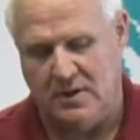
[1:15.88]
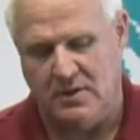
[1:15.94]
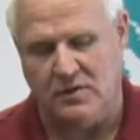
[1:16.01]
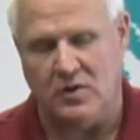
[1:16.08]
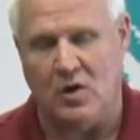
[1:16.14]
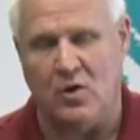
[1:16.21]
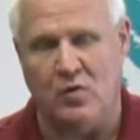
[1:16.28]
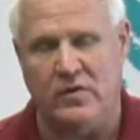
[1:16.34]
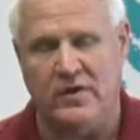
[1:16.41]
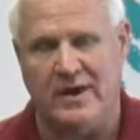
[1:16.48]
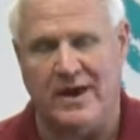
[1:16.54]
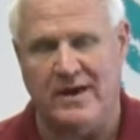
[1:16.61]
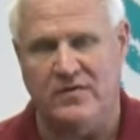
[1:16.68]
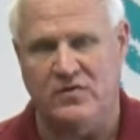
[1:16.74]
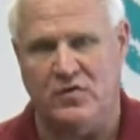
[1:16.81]
know the
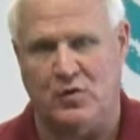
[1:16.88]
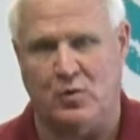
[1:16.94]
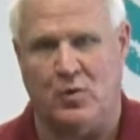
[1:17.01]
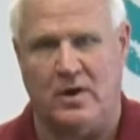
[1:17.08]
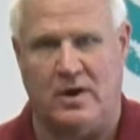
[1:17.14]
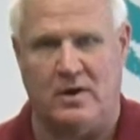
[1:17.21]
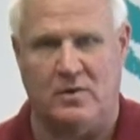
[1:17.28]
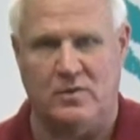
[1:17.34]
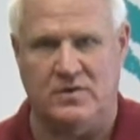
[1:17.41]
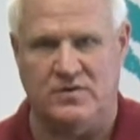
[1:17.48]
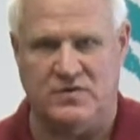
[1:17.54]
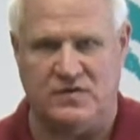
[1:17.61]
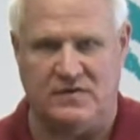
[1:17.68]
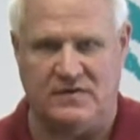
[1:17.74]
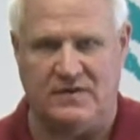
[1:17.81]
gauge of your wire,
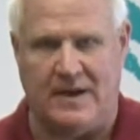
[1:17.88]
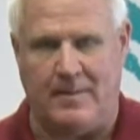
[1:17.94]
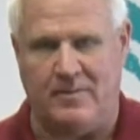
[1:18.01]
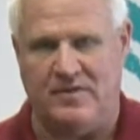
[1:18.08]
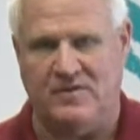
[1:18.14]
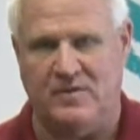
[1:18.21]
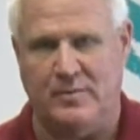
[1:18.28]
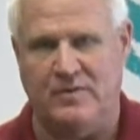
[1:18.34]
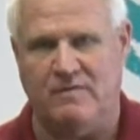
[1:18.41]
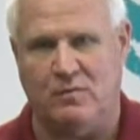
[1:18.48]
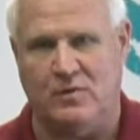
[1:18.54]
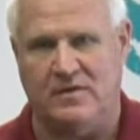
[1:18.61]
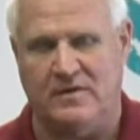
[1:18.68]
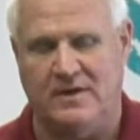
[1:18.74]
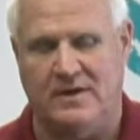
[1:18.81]
which this happens to be
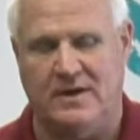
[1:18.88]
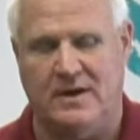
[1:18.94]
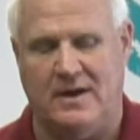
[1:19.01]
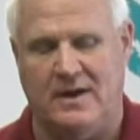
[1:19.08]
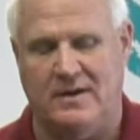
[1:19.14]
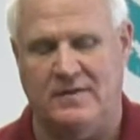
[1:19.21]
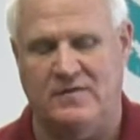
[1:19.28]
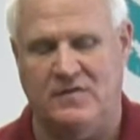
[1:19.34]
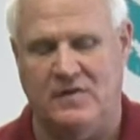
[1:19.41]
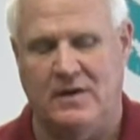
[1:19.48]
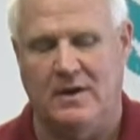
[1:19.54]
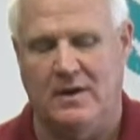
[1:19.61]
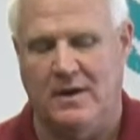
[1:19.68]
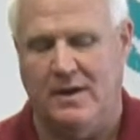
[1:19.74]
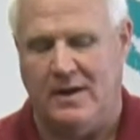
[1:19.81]
14 gauge,
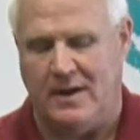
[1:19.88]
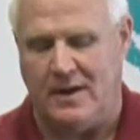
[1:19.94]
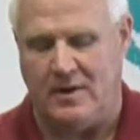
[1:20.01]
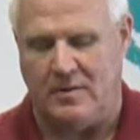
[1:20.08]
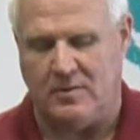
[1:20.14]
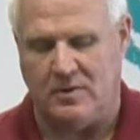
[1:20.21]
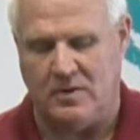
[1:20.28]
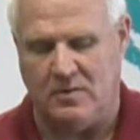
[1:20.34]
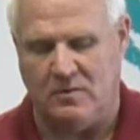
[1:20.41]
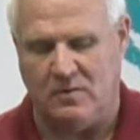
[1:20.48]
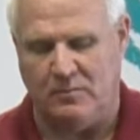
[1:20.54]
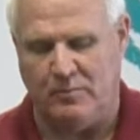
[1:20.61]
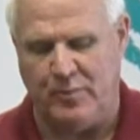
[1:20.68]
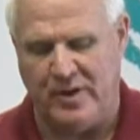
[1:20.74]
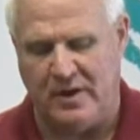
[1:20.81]
and I'm going to
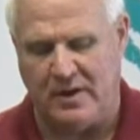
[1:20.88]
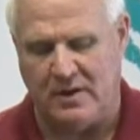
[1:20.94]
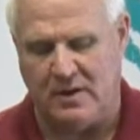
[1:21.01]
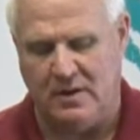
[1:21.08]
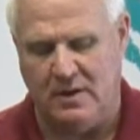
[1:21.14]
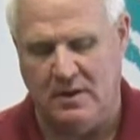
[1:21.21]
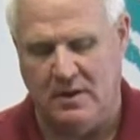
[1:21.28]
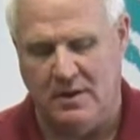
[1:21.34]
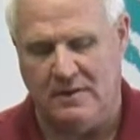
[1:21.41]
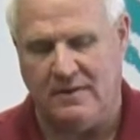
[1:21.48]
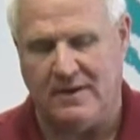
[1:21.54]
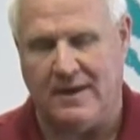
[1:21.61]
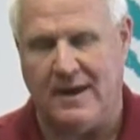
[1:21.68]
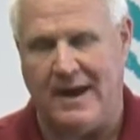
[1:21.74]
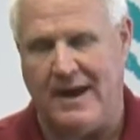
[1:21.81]
pick
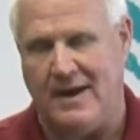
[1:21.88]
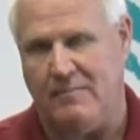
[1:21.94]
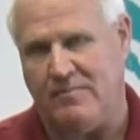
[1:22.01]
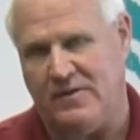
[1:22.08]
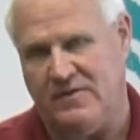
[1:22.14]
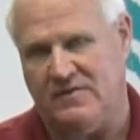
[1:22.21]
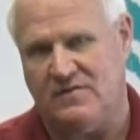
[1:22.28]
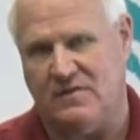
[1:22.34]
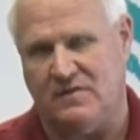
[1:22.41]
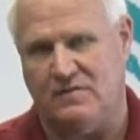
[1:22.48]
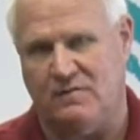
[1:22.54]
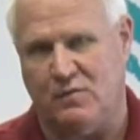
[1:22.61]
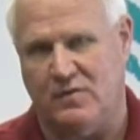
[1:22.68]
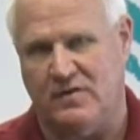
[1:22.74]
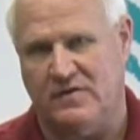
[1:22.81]
the gap that says
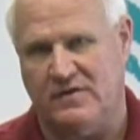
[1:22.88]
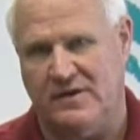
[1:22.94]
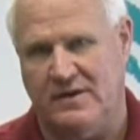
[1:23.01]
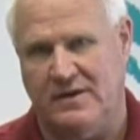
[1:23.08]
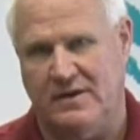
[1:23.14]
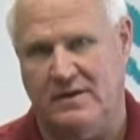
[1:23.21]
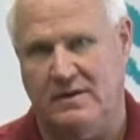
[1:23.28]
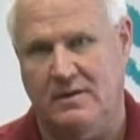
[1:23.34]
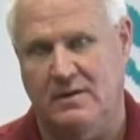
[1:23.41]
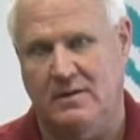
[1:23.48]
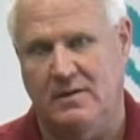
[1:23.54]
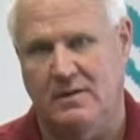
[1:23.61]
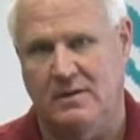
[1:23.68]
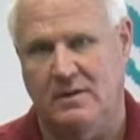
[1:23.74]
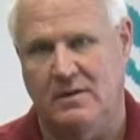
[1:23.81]
14,
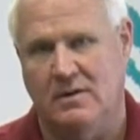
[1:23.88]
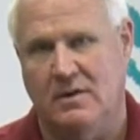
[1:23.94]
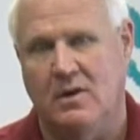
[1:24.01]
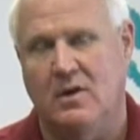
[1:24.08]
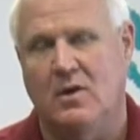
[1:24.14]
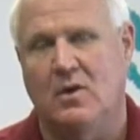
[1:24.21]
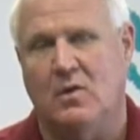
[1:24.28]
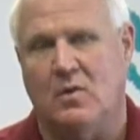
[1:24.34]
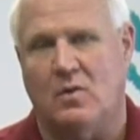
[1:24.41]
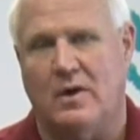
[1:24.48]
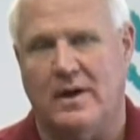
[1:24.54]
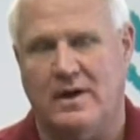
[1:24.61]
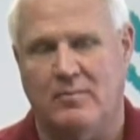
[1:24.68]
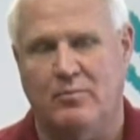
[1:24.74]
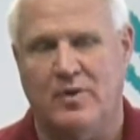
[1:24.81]
or
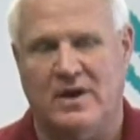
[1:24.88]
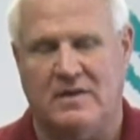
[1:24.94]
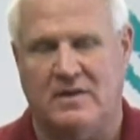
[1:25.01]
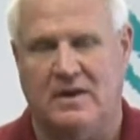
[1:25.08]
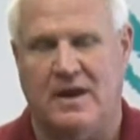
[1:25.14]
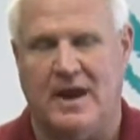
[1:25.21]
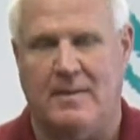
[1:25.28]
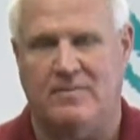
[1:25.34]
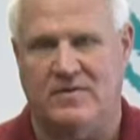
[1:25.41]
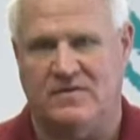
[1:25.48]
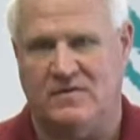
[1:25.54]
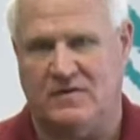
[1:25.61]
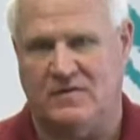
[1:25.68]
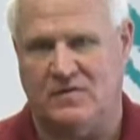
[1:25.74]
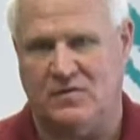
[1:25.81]
I can pick the gap that
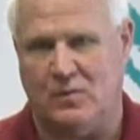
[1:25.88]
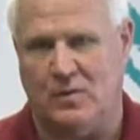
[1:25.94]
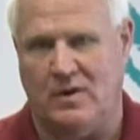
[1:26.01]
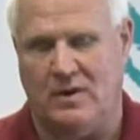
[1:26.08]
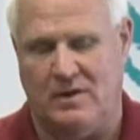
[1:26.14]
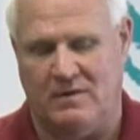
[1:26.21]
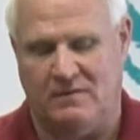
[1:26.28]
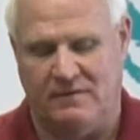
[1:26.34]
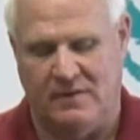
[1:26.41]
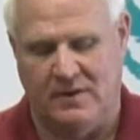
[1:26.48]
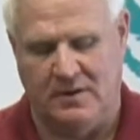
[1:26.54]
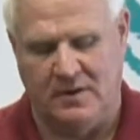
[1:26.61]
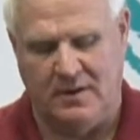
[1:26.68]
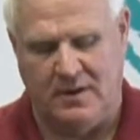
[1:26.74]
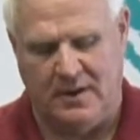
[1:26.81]
says 12.
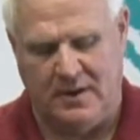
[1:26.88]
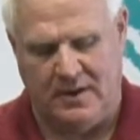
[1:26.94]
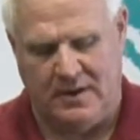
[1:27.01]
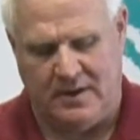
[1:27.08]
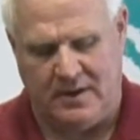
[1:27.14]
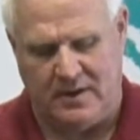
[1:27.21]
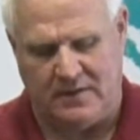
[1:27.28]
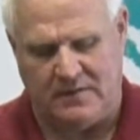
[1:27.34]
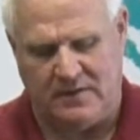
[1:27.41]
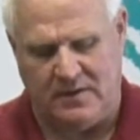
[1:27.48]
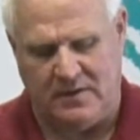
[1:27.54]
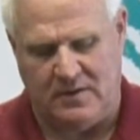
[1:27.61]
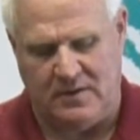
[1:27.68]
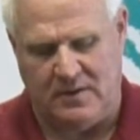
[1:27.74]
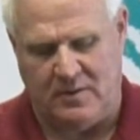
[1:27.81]
And I'll
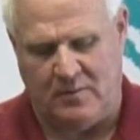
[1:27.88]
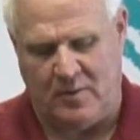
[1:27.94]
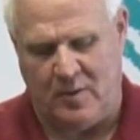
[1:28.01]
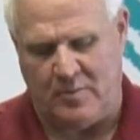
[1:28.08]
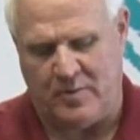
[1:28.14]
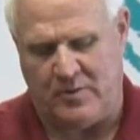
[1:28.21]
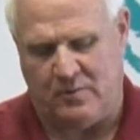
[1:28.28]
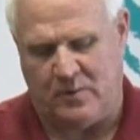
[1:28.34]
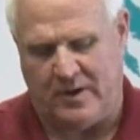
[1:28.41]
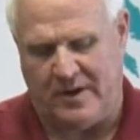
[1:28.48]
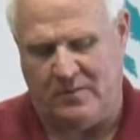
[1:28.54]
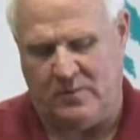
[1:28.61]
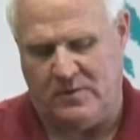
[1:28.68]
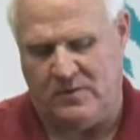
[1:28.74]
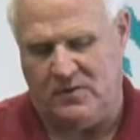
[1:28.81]
tell you in a moment why
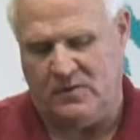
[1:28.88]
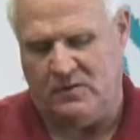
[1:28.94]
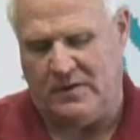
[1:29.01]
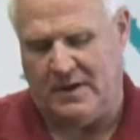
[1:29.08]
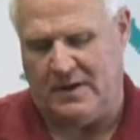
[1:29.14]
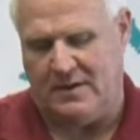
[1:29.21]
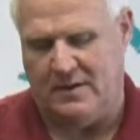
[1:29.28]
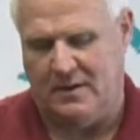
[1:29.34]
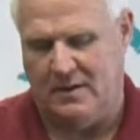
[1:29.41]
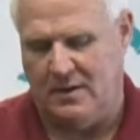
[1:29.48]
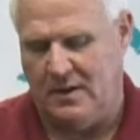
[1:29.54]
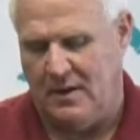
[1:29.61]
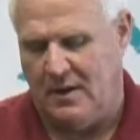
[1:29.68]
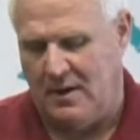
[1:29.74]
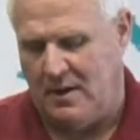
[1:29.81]
I would do that.
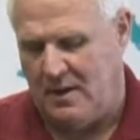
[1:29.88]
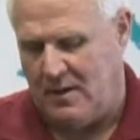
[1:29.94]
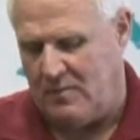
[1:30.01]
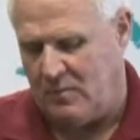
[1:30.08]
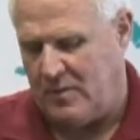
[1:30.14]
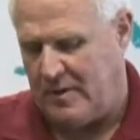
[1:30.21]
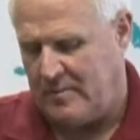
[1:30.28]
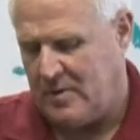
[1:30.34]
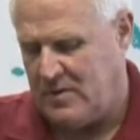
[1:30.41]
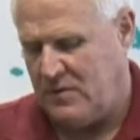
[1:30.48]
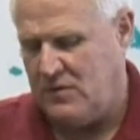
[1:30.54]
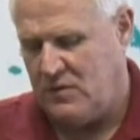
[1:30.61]
And what I'm going to